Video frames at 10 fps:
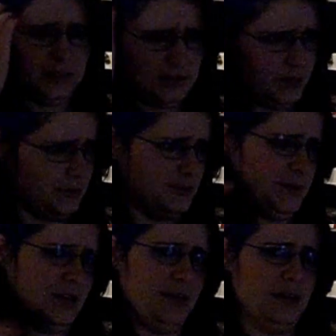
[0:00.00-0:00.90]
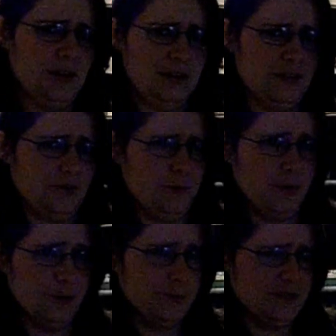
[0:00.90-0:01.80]
Excuse me, I got the
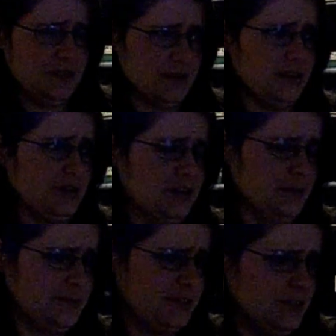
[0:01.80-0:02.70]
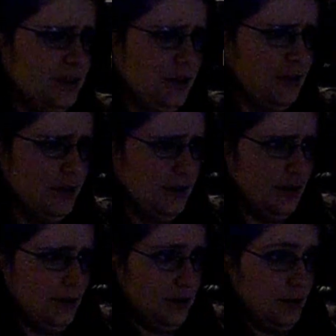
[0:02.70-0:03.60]
burps and the hiccups.
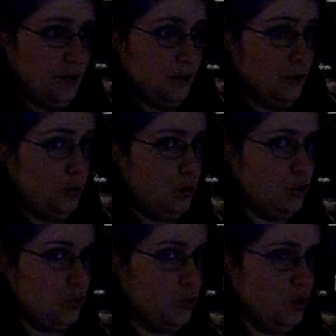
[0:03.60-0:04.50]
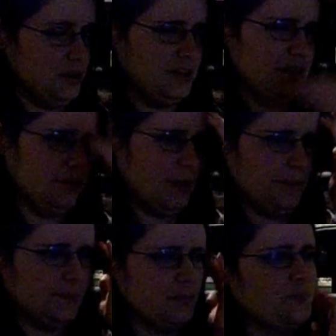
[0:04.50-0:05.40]
Whew.
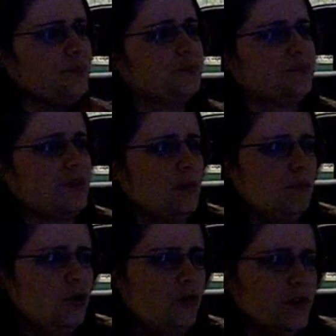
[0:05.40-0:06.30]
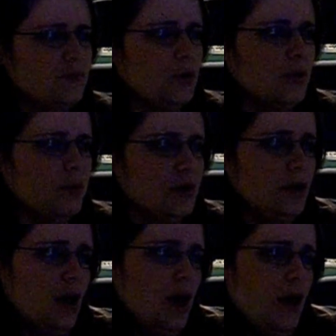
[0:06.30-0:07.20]
Anyway. Moving
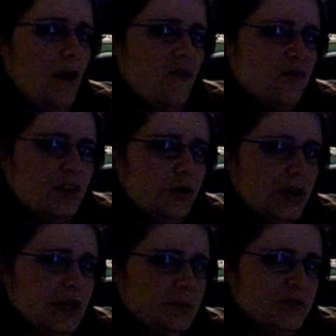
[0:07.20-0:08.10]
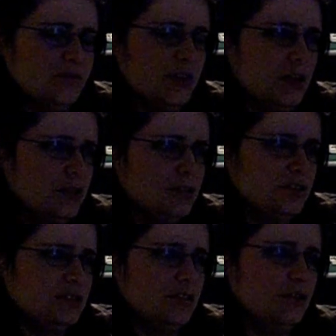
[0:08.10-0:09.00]
forward, video games and
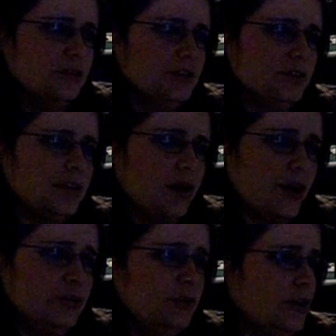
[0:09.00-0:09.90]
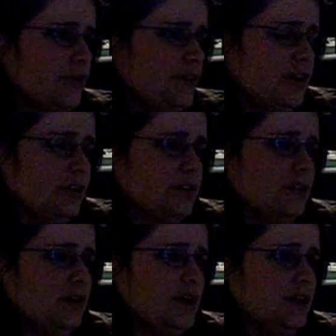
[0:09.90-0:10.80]
violence, I do not think
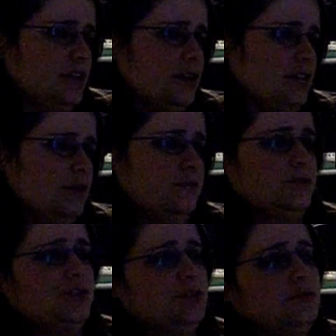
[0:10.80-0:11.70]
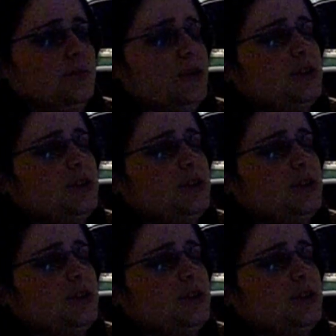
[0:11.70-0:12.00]
that if a children